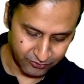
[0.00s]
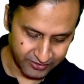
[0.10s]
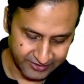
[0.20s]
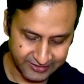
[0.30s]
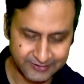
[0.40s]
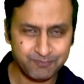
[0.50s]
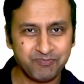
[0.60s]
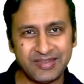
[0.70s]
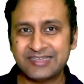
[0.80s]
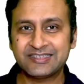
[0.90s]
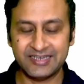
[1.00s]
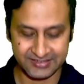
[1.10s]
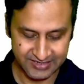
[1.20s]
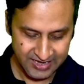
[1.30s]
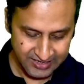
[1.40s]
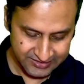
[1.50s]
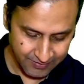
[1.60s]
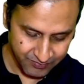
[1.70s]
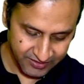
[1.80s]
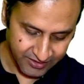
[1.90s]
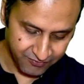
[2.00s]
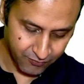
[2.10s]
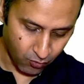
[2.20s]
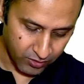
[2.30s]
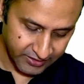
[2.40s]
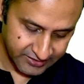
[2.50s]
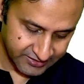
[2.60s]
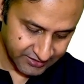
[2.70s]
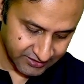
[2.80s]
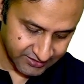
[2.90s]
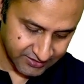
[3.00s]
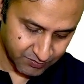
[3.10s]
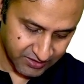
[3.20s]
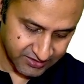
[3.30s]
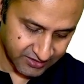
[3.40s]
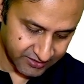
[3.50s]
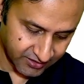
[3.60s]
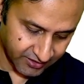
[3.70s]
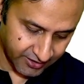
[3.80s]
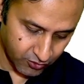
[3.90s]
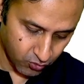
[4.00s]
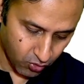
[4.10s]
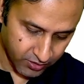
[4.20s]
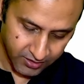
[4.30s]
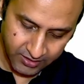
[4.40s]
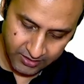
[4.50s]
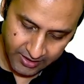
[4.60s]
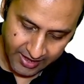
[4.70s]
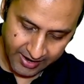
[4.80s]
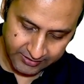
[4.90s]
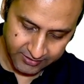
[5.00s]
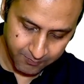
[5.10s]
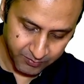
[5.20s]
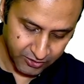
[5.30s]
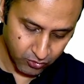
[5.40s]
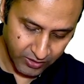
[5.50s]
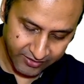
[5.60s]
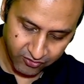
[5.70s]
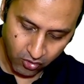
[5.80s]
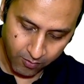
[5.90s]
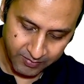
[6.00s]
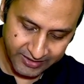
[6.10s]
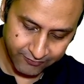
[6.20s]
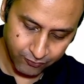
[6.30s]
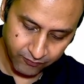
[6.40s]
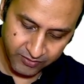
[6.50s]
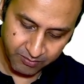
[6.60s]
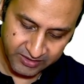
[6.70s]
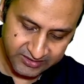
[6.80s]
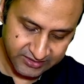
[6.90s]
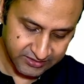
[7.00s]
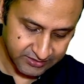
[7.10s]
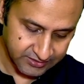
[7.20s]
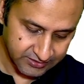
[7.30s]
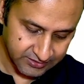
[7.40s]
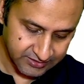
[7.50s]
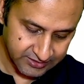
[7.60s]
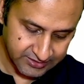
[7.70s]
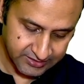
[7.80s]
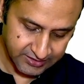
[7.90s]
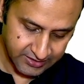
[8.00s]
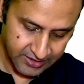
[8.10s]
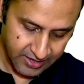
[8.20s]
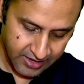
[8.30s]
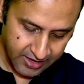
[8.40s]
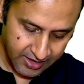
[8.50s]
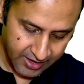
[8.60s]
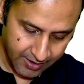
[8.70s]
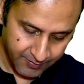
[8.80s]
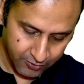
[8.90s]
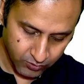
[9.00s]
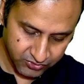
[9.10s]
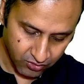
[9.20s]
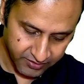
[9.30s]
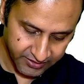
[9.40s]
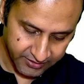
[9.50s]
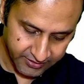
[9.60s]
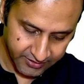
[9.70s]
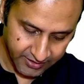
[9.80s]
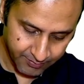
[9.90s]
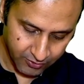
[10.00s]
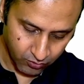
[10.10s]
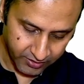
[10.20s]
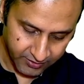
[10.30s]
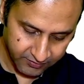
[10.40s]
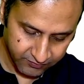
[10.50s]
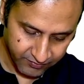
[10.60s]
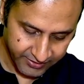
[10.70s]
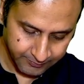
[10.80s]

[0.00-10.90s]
case. Next case, something that we've already seen. This is basically the craniocaudal and the mediolateral oblique view of the breast. CC MLO, it's already written MLO here, it's fine.